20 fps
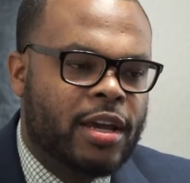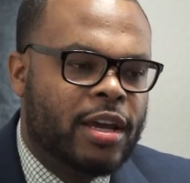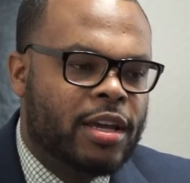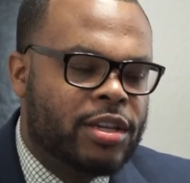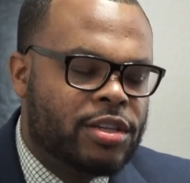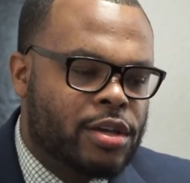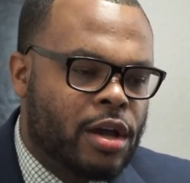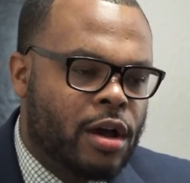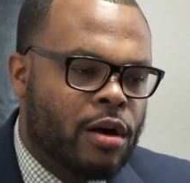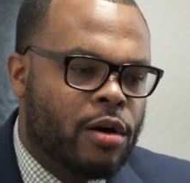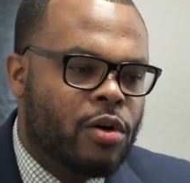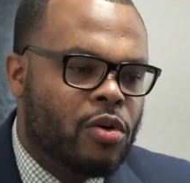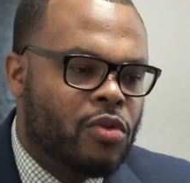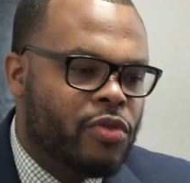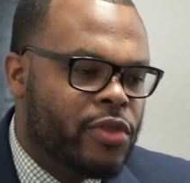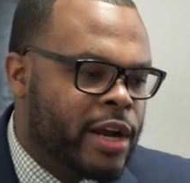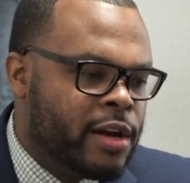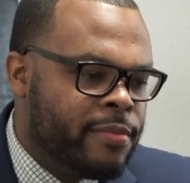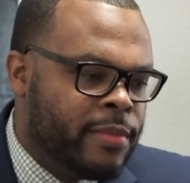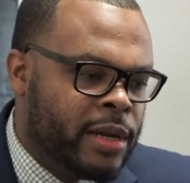So
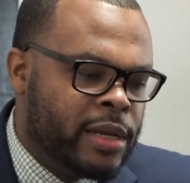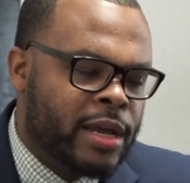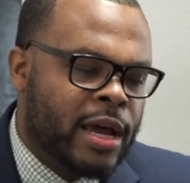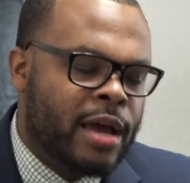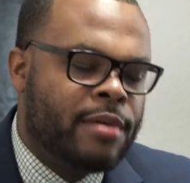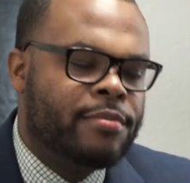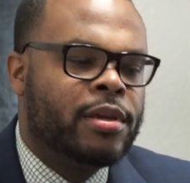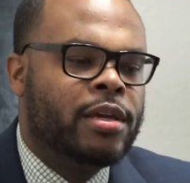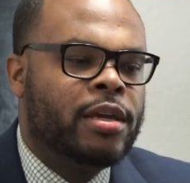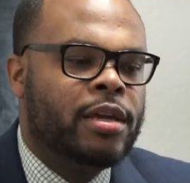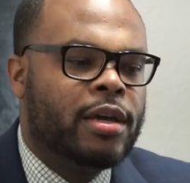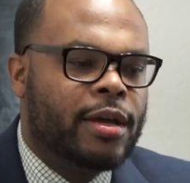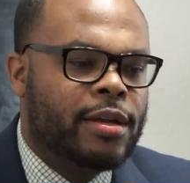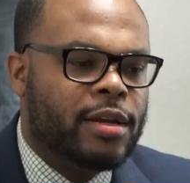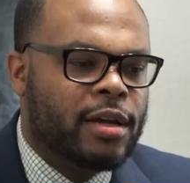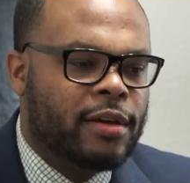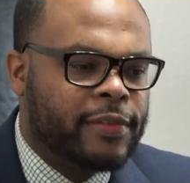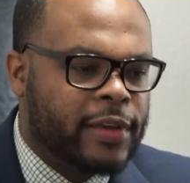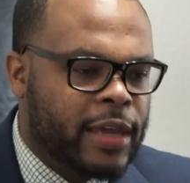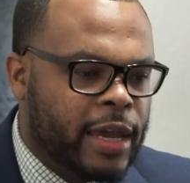there may not be
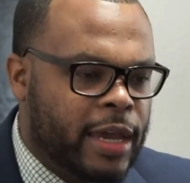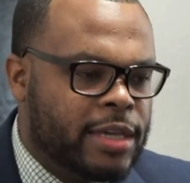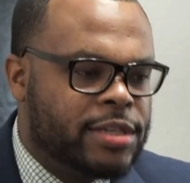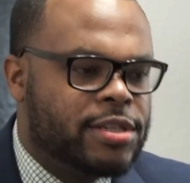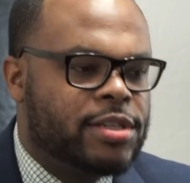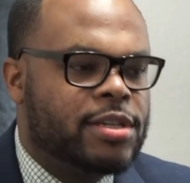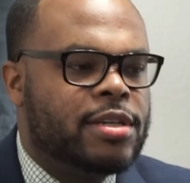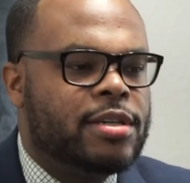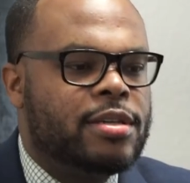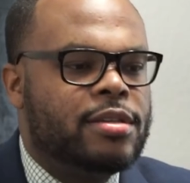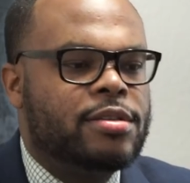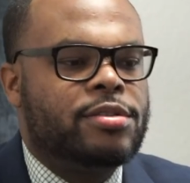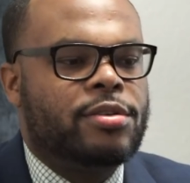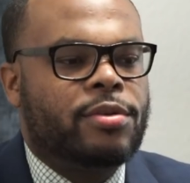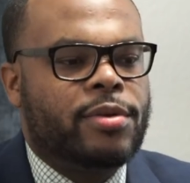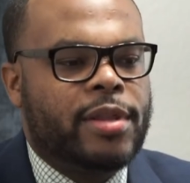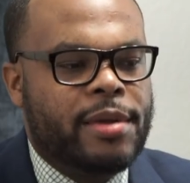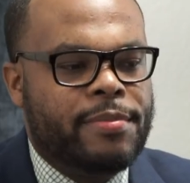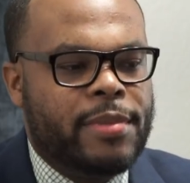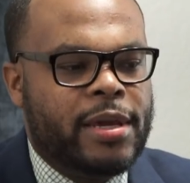enough cases or
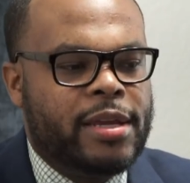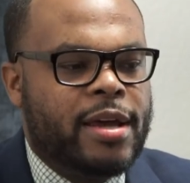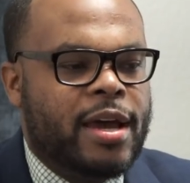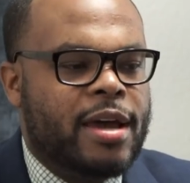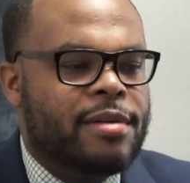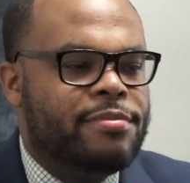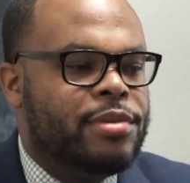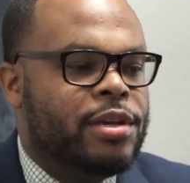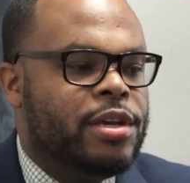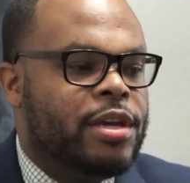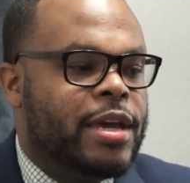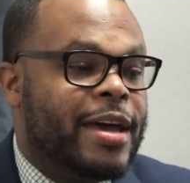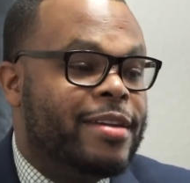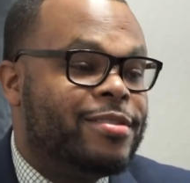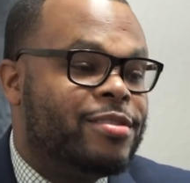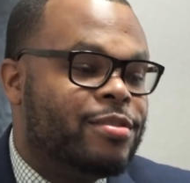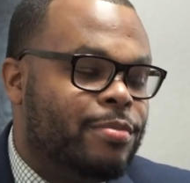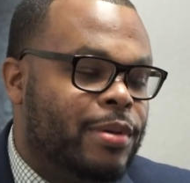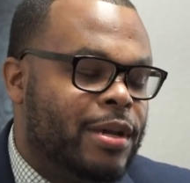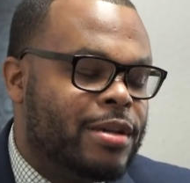they may not be
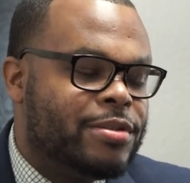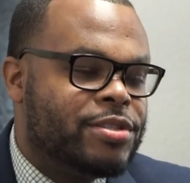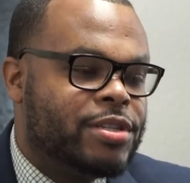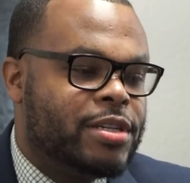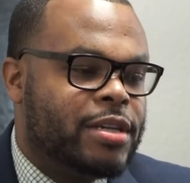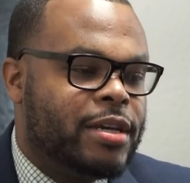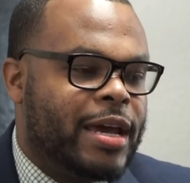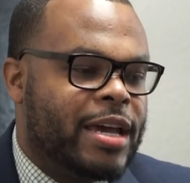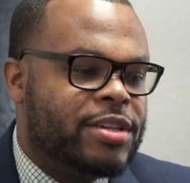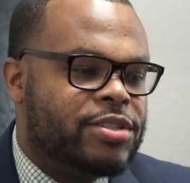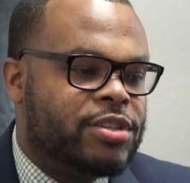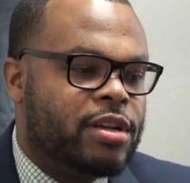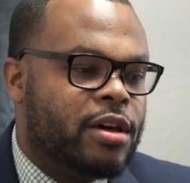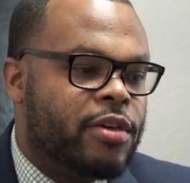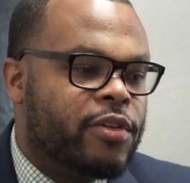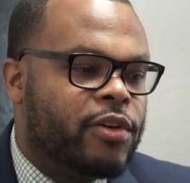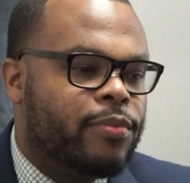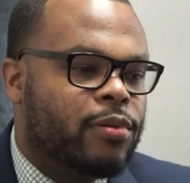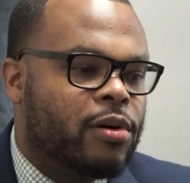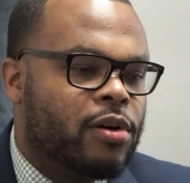as busy as
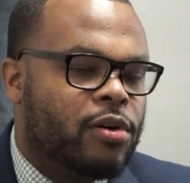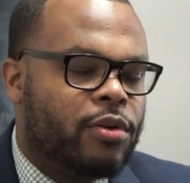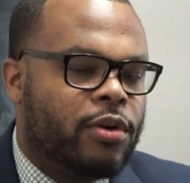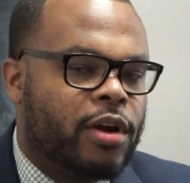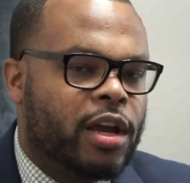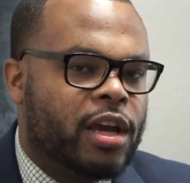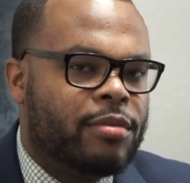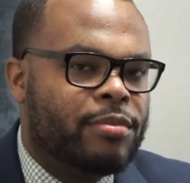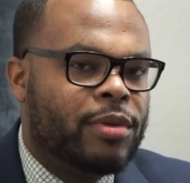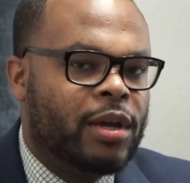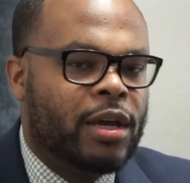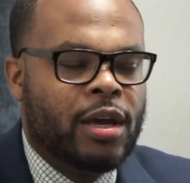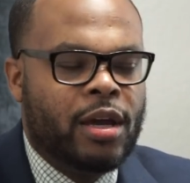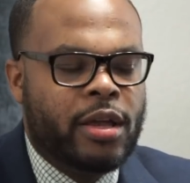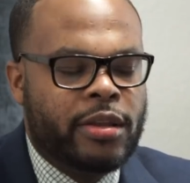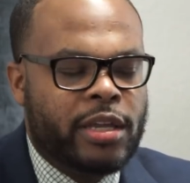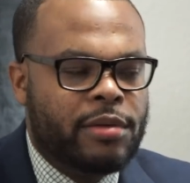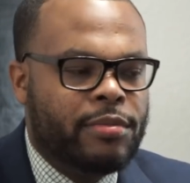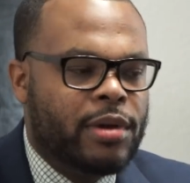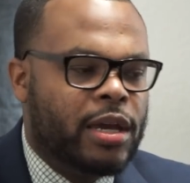another program
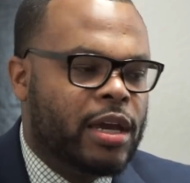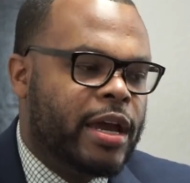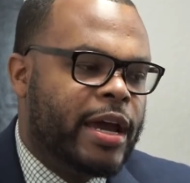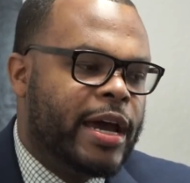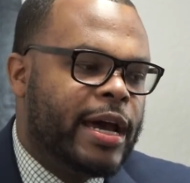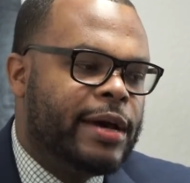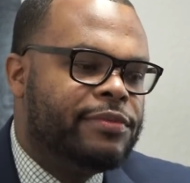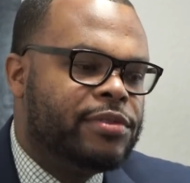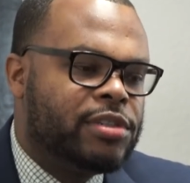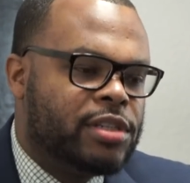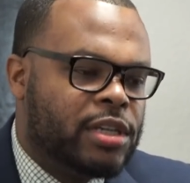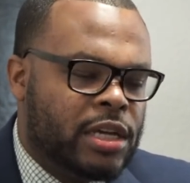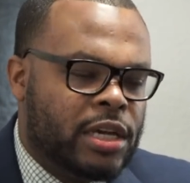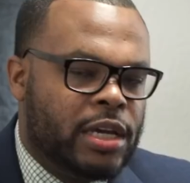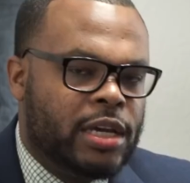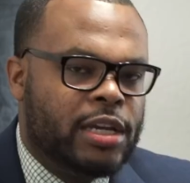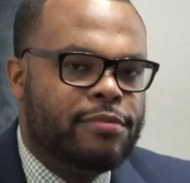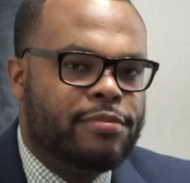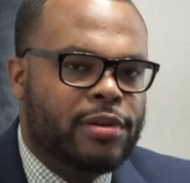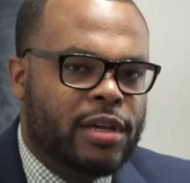that may have
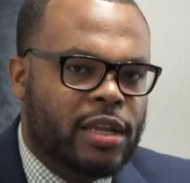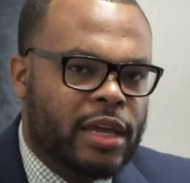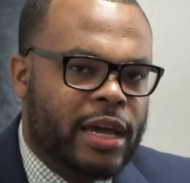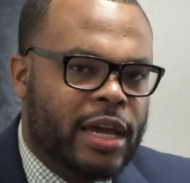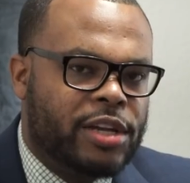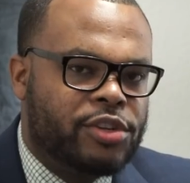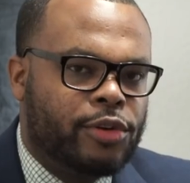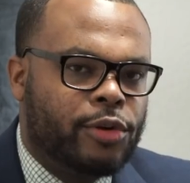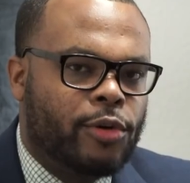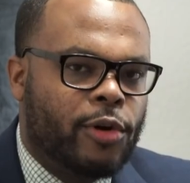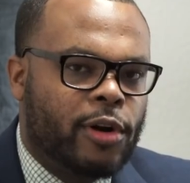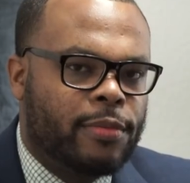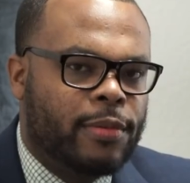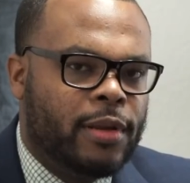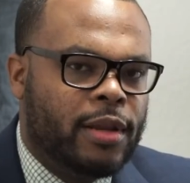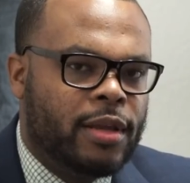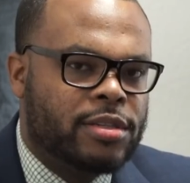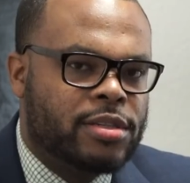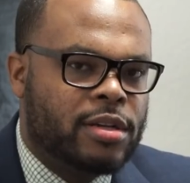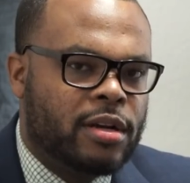10 pediatric
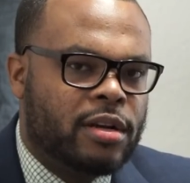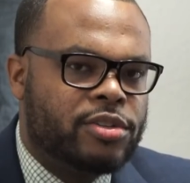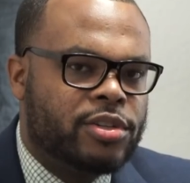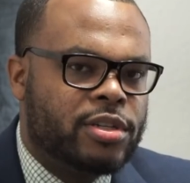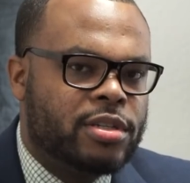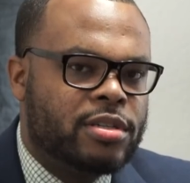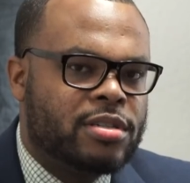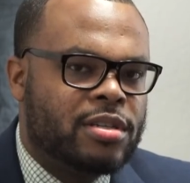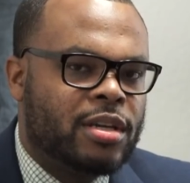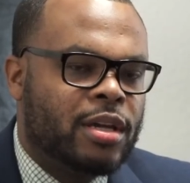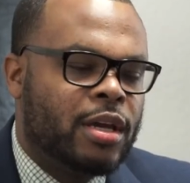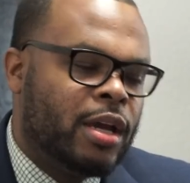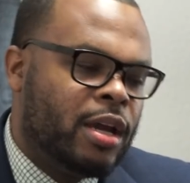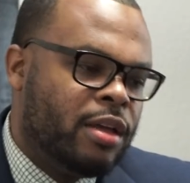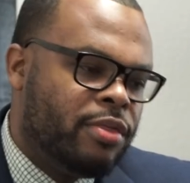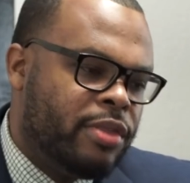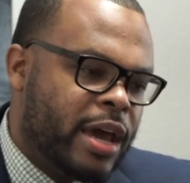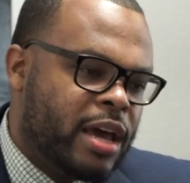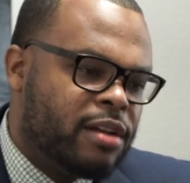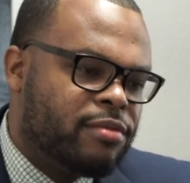orthopedic surgeons
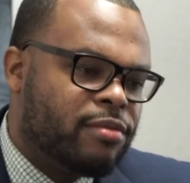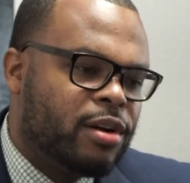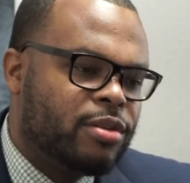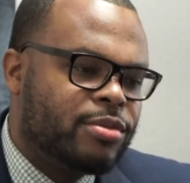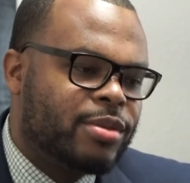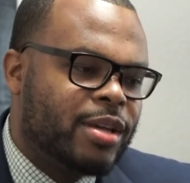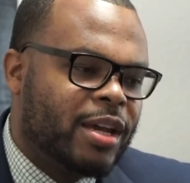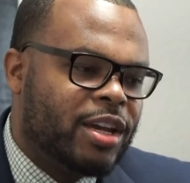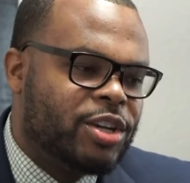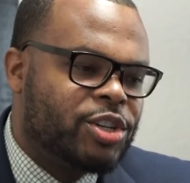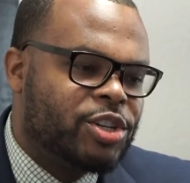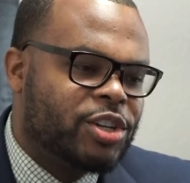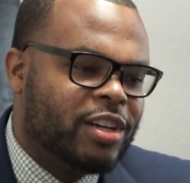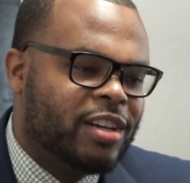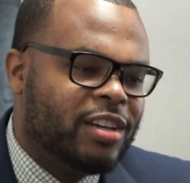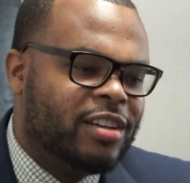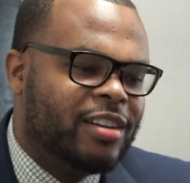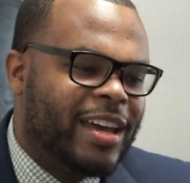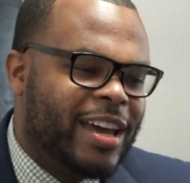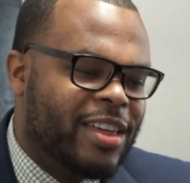that
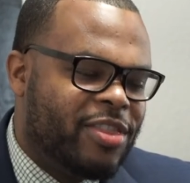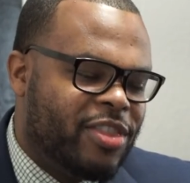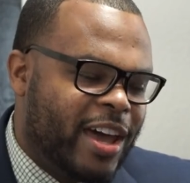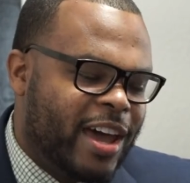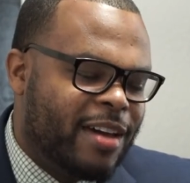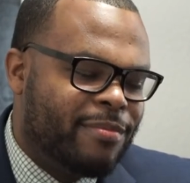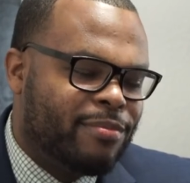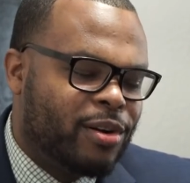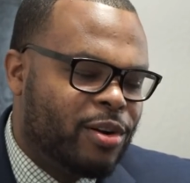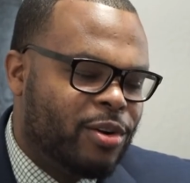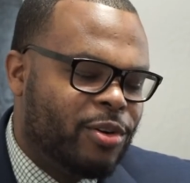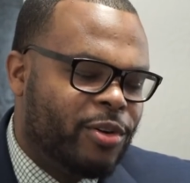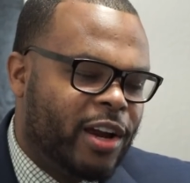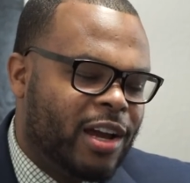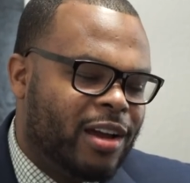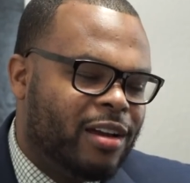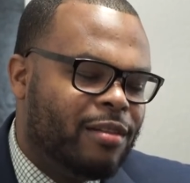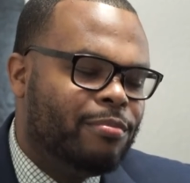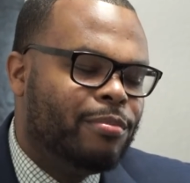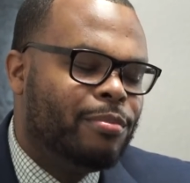rotation at that
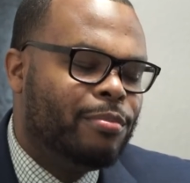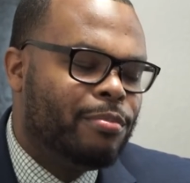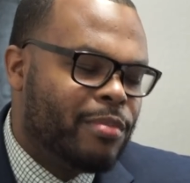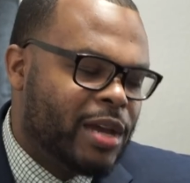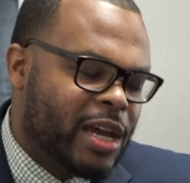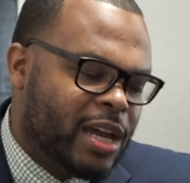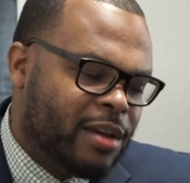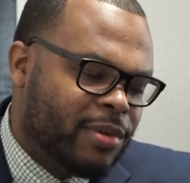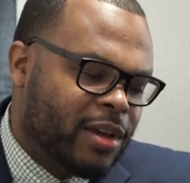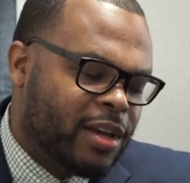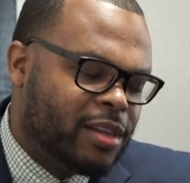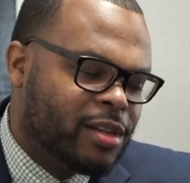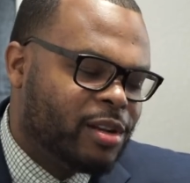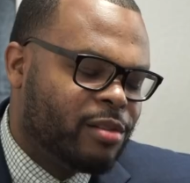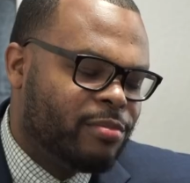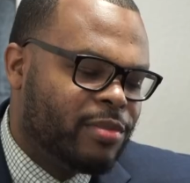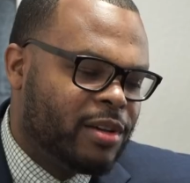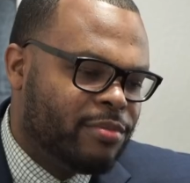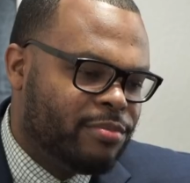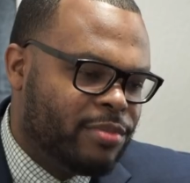program may be a little
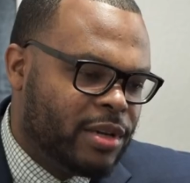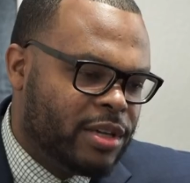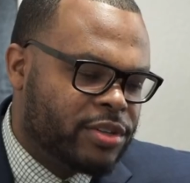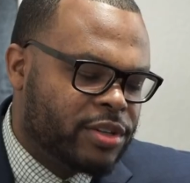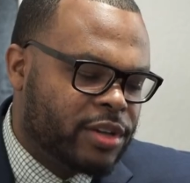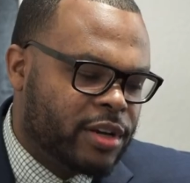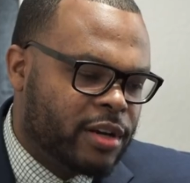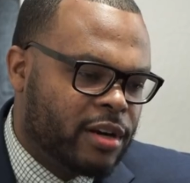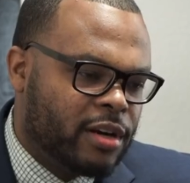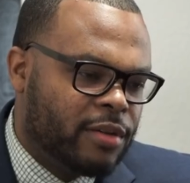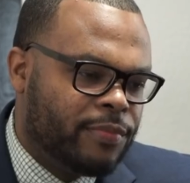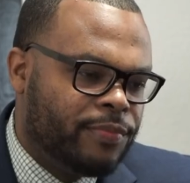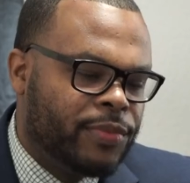bit busier.